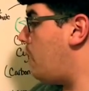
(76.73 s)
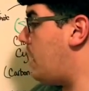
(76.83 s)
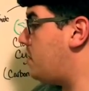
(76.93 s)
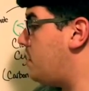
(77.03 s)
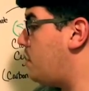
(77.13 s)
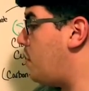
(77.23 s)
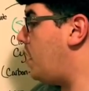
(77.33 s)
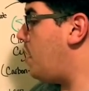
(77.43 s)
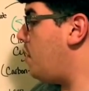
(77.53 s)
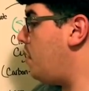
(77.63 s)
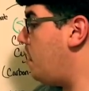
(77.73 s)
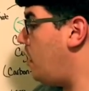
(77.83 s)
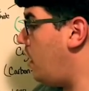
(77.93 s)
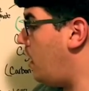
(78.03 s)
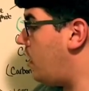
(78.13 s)
Plastoquinone,
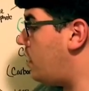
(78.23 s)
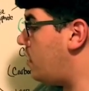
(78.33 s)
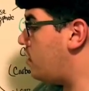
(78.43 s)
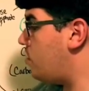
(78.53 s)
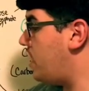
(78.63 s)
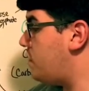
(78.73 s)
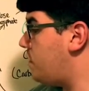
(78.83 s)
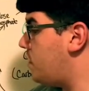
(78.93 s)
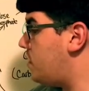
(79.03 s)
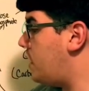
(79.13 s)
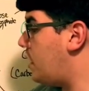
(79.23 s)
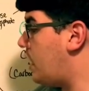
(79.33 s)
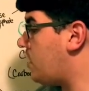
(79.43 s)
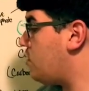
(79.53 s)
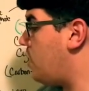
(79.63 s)
it transfers the
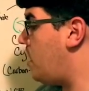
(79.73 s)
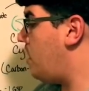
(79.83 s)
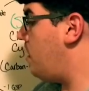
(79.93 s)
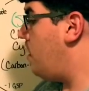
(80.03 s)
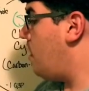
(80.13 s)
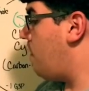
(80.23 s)
electron